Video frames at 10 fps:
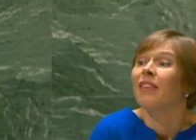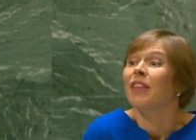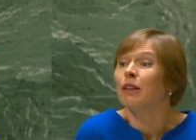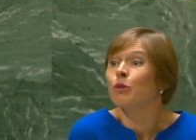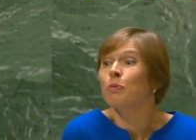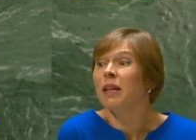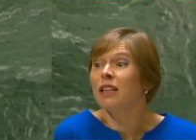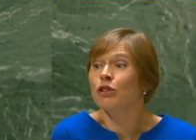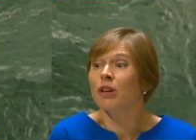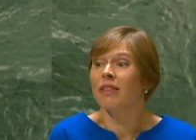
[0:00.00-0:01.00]
that would
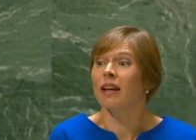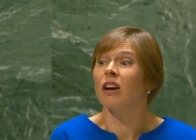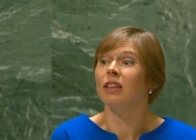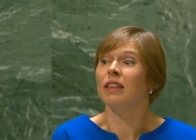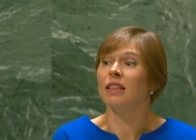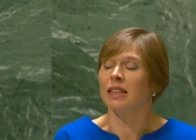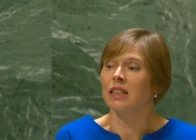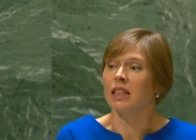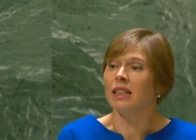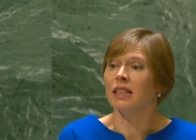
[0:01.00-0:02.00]
bring together countries
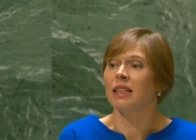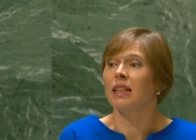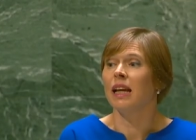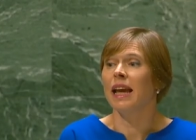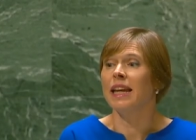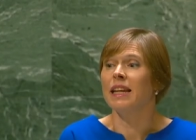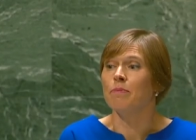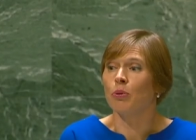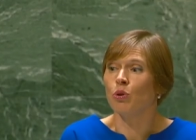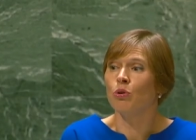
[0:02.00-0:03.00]
interested in
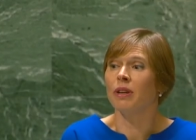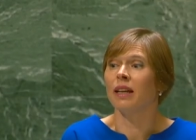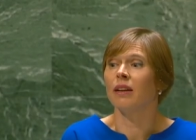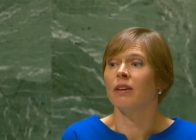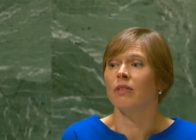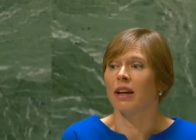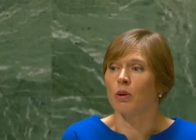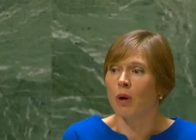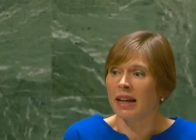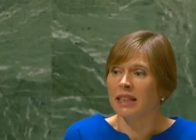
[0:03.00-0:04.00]
improving the
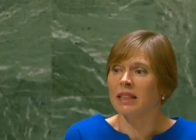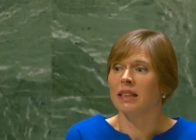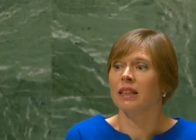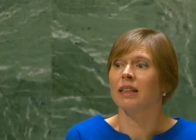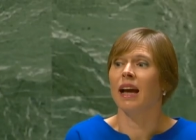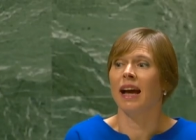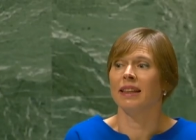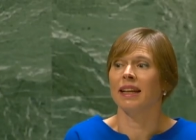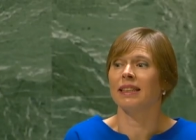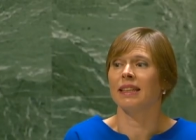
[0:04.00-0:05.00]
quality
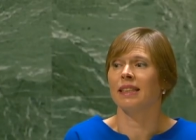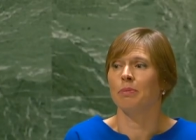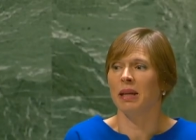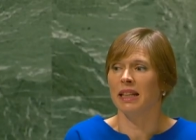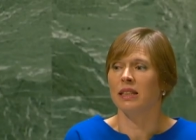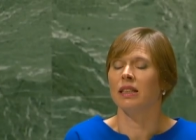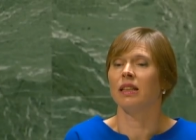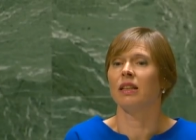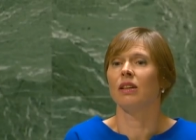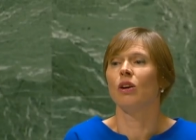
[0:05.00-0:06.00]
and
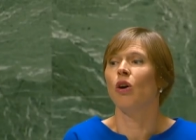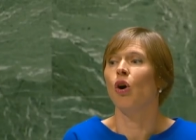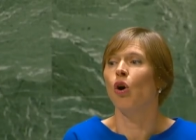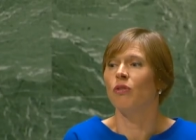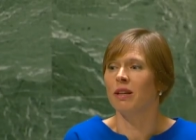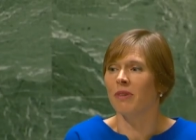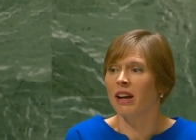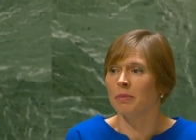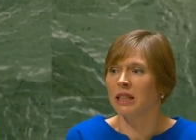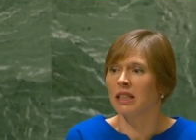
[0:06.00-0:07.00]
accessibility of
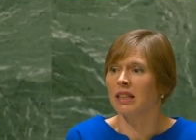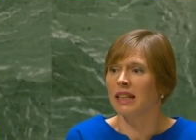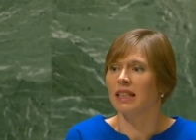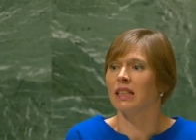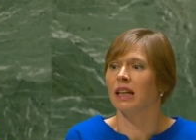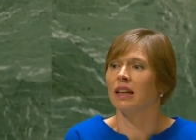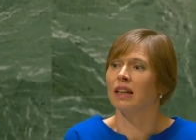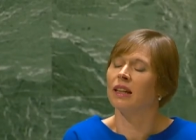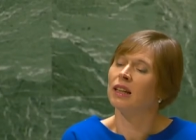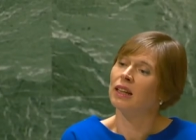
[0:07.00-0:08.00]
environmental data
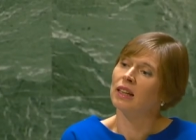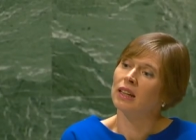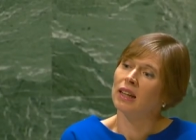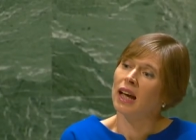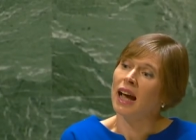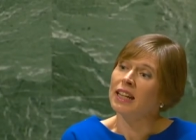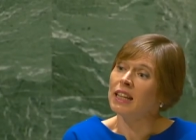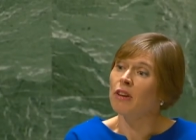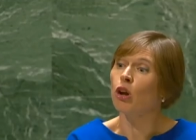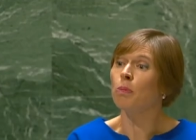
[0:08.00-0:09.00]
and
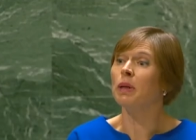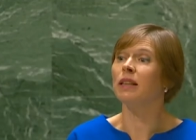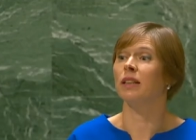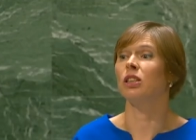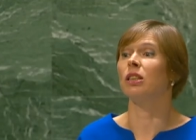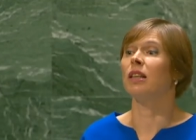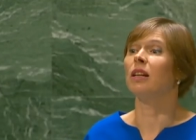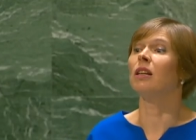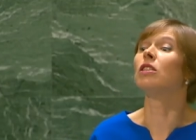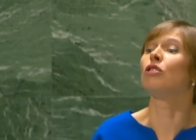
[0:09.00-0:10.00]
developing
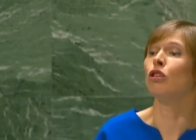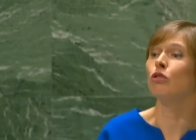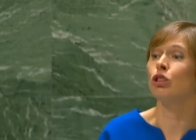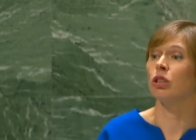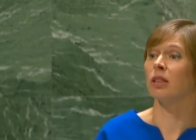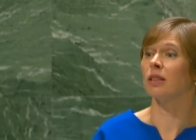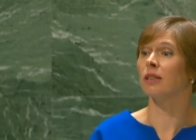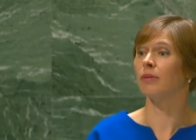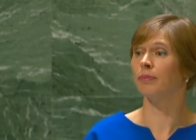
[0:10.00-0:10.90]
digital solutions.